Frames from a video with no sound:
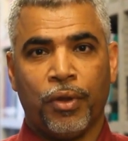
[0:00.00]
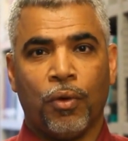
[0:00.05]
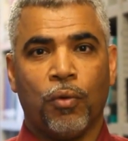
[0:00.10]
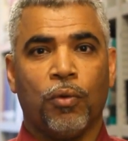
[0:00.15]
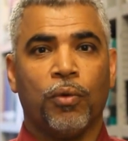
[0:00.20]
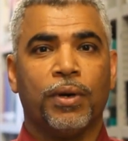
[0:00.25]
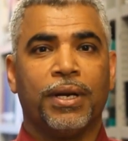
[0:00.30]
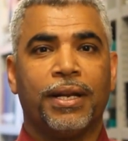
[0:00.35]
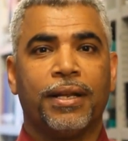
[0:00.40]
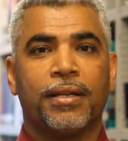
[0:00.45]

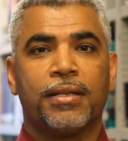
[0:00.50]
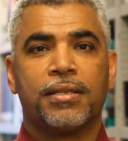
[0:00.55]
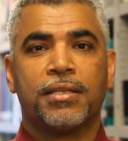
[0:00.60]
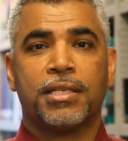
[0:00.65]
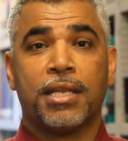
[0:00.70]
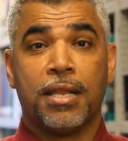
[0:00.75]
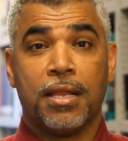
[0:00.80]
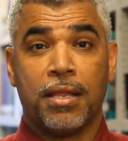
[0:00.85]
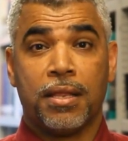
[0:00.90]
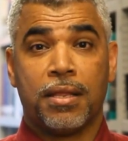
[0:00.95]
we will get
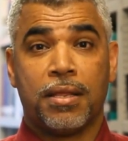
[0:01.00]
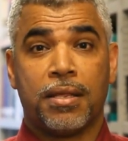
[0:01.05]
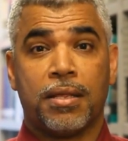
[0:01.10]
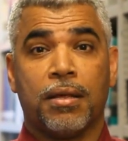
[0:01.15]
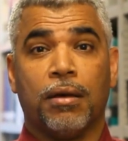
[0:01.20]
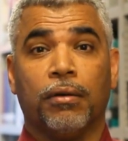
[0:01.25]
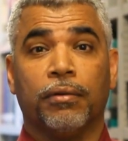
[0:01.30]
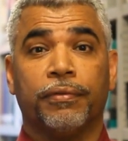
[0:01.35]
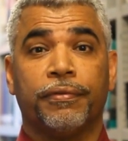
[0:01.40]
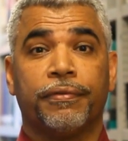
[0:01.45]
tens
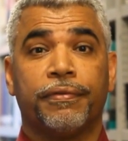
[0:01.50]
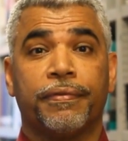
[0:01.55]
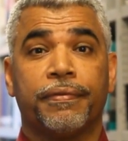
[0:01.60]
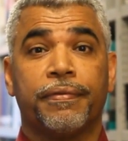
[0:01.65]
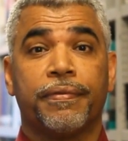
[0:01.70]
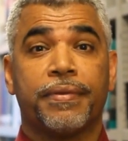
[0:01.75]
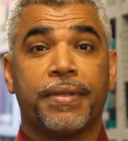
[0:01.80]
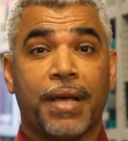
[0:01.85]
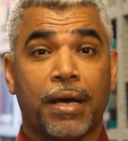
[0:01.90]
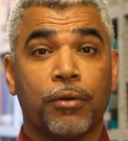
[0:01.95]
of
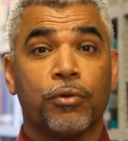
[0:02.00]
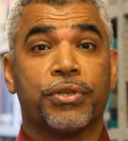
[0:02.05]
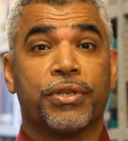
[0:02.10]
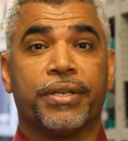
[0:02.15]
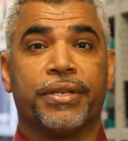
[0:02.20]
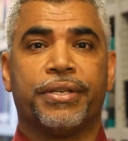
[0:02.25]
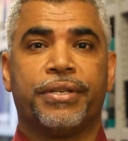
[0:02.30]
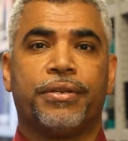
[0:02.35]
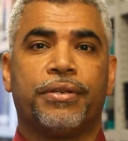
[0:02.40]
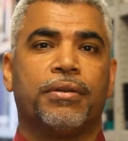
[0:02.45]

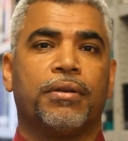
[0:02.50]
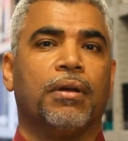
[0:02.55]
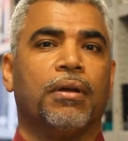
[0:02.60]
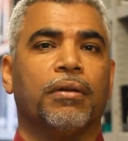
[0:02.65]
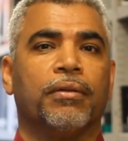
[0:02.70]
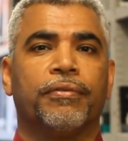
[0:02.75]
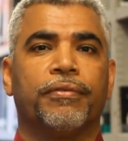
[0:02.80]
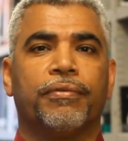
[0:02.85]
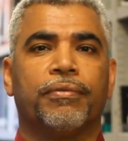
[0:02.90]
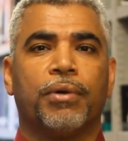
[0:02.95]
thousands
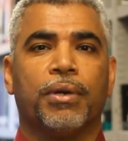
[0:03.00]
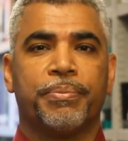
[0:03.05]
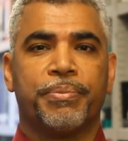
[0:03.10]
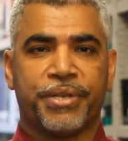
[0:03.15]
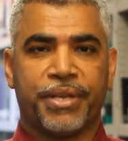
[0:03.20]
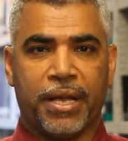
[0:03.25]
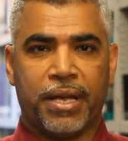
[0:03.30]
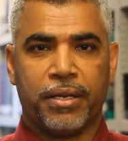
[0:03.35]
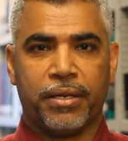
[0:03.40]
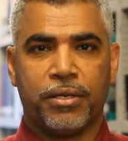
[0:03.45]
of
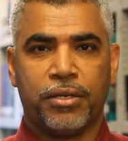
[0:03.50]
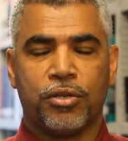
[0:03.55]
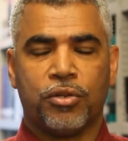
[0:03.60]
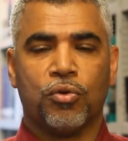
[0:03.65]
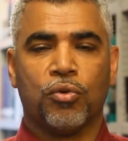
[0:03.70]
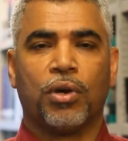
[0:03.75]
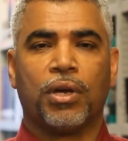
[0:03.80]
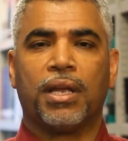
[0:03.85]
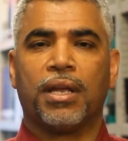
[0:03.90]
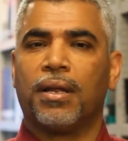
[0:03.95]
websites
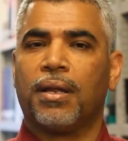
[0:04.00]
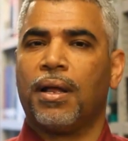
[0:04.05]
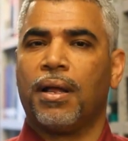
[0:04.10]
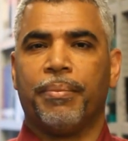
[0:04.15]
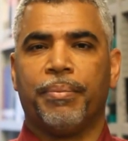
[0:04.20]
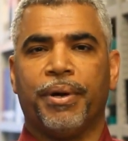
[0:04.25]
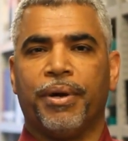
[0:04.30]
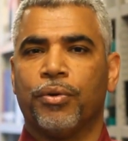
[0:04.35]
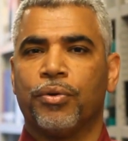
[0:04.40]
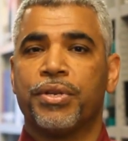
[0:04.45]
talking
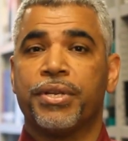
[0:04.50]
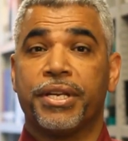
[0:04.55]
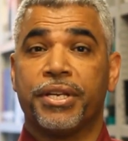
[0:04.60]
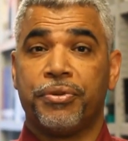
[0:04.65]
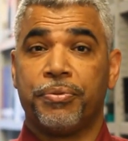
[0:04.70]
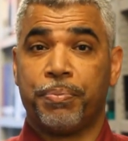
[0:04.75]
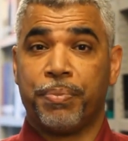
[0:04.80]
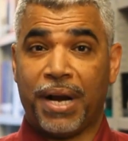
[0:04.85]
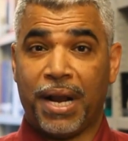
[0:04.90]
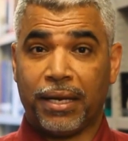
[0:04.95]
about
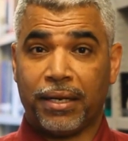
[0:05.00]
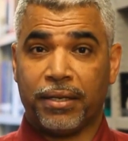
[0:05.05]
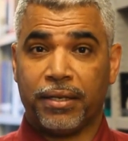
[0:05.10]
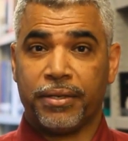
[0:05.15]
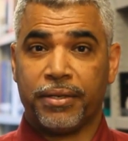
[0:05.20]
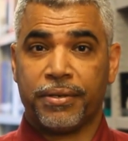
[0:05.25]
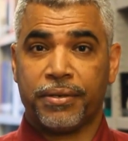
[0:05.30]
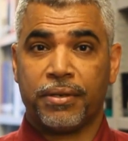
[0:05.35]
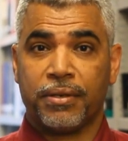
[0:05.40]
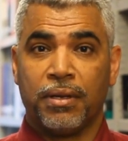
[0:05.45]
this
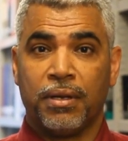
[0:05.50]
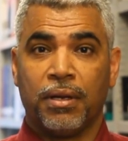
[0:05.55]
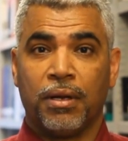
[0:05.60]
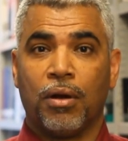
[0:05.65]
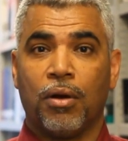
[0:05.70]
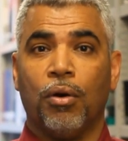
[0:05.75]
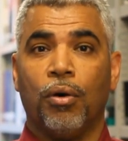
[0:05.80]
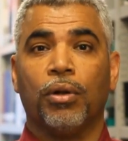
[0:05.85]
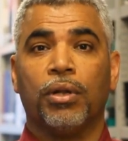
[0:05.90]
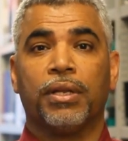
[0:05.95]
practice
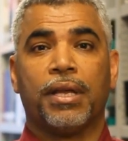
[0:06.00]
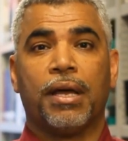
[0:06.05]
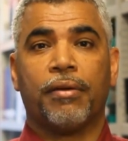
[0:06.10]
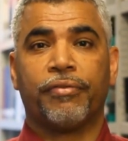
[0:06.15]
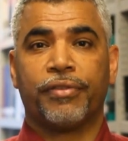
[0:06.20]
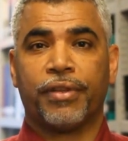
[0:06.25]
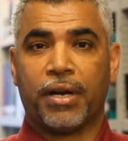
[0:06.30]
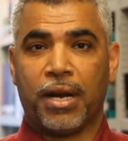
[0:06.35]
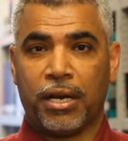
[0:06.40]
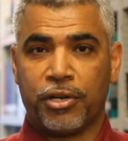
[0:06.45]
called
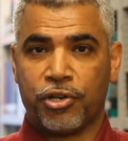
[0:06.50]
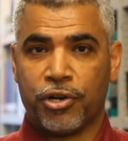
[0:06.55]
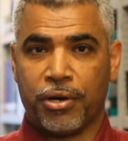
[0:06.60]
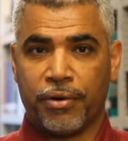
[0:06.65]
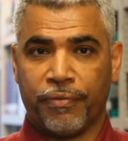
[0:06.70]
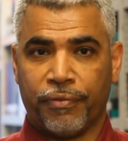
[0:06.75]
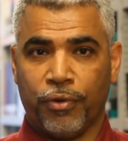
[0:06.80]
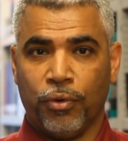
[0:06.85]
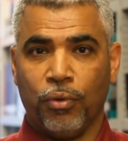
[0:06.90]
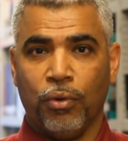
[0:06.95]
after action
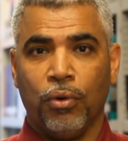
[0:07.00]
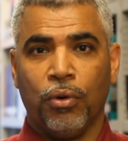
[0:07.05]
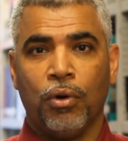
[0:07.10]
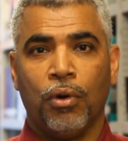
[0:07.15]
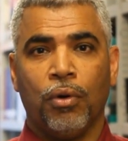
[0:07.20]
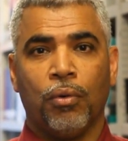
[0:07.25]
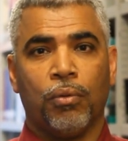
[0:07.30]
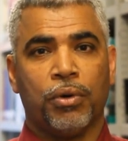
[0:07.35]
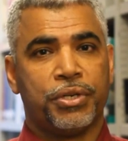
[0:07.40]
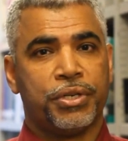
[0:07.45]
review,
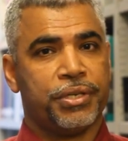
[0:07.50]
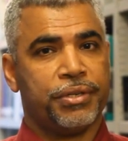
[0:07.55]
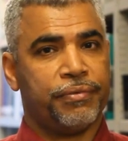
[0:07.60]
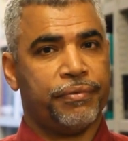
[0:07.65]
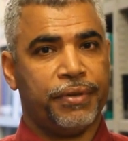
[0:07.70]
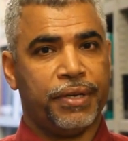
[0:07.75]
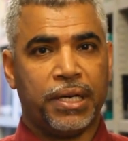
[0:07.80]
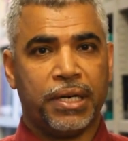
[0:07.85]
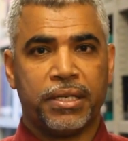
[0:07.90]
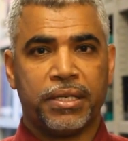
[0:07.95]
which is
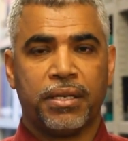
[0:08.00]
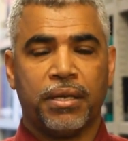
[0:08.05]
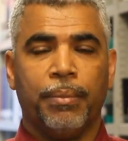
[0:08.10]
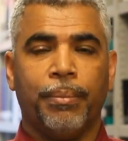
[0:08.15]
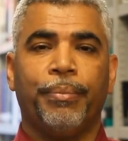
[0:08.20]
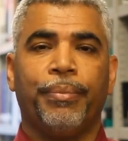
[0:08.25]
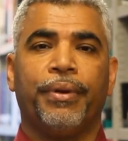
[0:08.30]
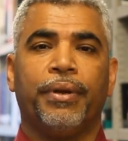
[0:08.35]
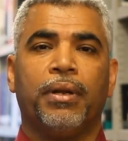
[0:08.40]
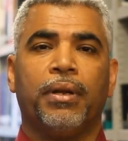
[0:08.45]
very
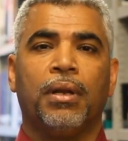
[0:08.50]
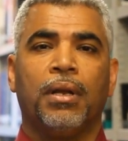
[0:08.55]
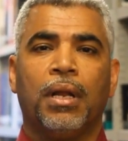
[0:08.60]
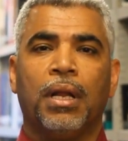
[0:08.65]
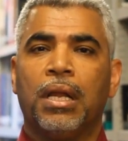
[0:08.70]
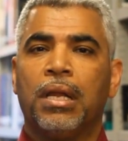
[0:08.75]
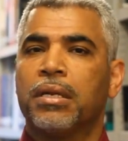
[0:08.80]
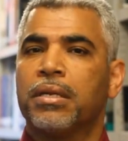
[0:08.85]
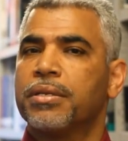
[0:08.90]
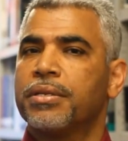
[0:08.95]
simple,
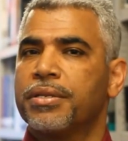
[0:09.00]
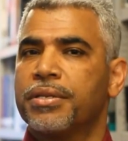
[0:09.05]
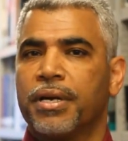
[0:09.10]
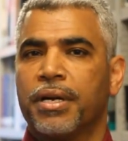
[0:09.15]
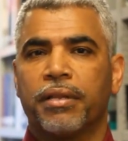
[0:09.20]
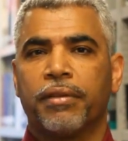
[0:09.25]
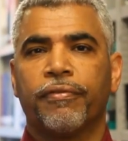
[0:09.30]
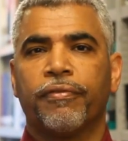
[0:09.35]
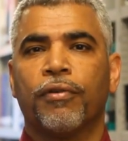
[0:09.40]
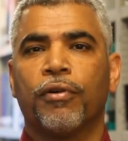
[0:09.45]

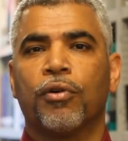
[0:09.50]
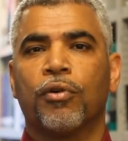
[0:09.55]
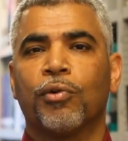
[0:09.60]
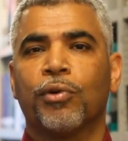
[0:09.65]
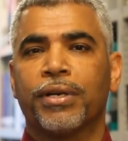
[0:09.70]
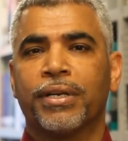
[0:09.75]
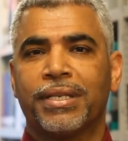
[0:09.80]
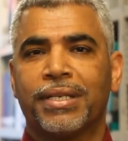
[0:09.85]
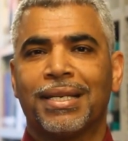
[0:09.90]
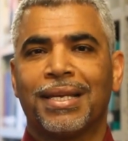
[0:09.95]

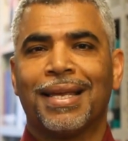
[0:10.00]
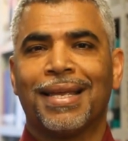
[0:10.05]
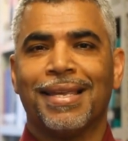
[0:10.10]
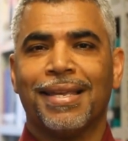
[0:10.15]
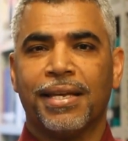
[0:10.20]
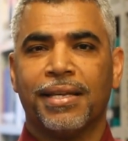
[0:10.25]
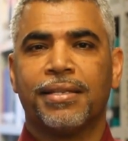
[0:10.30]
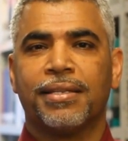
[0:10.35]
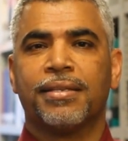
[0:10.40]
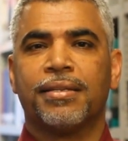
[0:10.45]
straightforward,
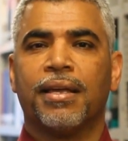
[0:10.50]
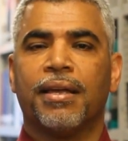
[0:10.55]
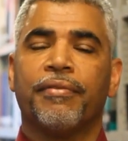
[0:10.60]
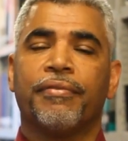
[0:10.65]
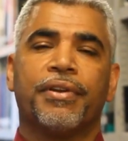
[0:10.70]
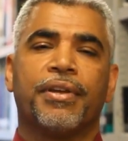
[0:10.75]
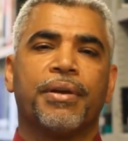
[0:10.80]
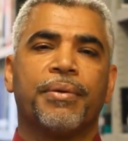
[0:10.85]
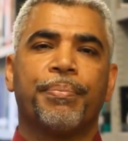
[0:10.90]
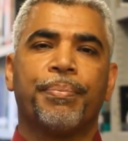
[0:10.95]
yet a
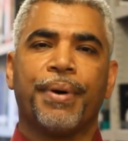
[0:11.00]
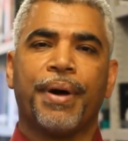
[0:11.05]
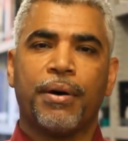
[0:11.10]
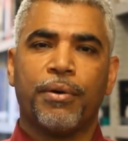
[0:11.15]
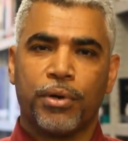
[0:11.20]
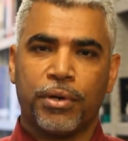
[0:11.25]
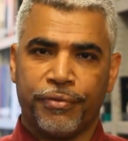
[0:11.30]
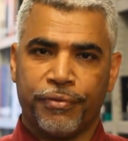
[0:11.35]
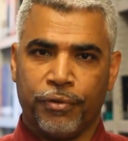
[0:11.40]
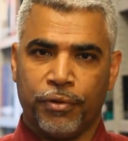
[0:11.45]
very
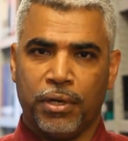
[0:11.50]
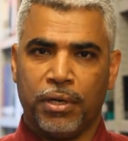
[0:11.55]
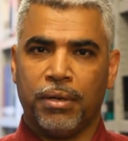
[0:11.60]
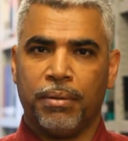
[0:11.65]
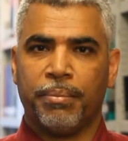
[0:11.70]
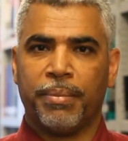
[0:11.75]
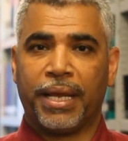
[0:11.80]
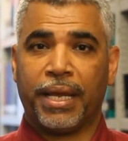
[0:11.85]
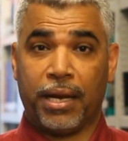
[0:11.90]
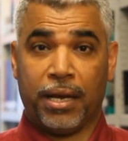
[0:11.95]
powerful
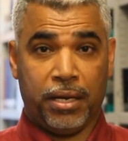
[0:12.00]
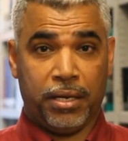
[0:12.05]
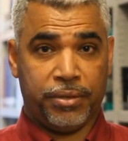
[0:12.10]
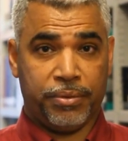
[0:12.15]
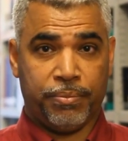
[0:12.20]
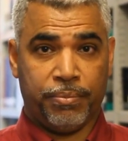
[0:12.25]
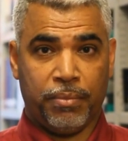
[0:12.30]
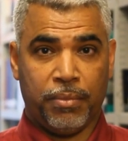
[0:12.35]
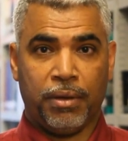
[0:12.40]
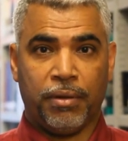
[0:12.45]

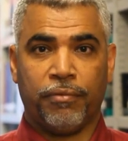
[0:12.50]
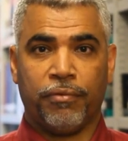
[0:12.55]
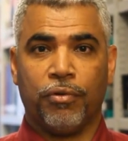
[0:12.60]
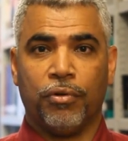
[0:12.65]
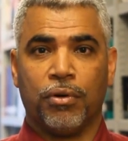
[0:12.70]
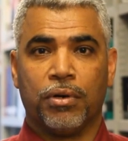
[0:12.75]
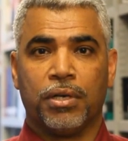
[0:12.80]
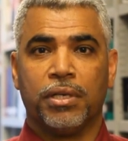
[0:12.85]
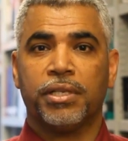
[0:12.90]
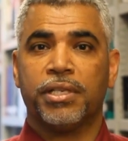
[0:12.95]
mechanism
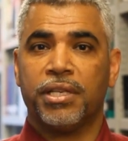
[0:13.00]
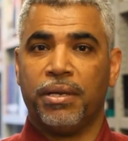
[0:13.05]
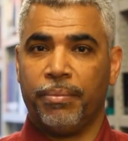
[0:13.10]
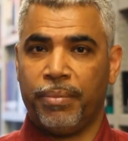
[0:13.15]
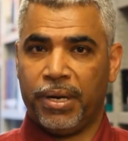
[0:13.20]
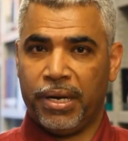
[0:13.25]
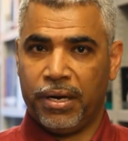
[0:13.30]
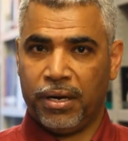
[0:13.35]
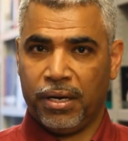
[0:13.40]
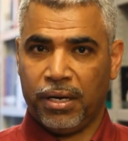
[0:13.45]
for team
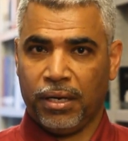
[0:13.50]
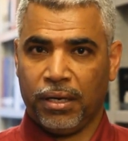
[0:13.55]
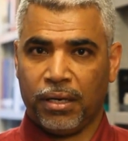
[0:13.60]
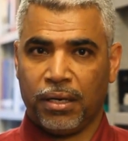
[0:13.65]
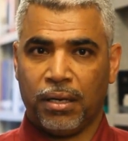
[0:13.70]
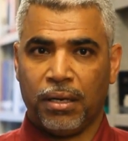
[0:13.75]
learning.